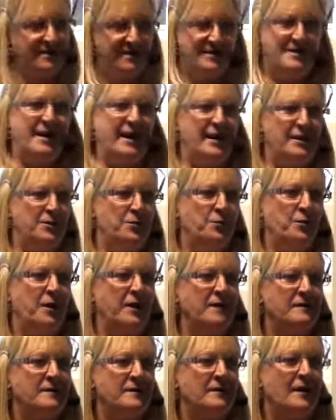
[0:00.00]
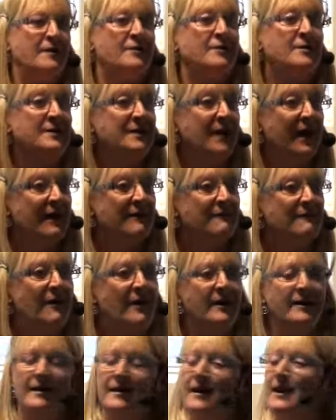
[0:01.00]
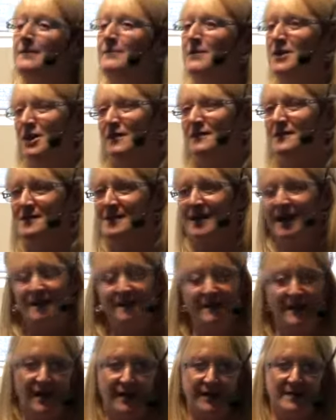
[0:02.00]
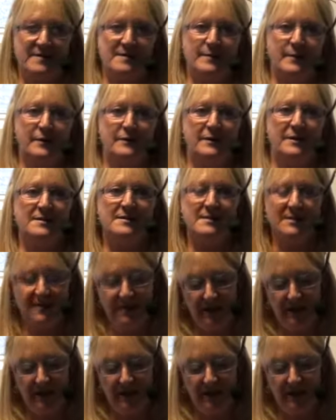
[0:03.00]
to take the work that I could get, right? And how many of us had that experience?